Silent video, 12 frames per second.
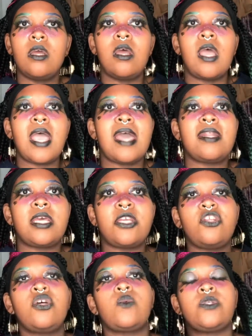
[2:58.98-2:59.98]
And then, you know,
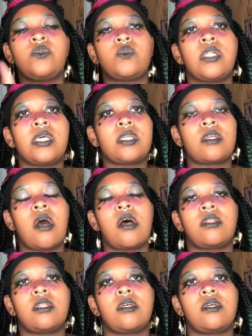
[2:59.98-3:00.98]
when you click on
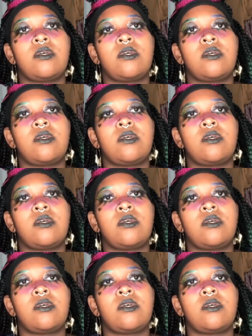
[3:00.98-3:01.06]
the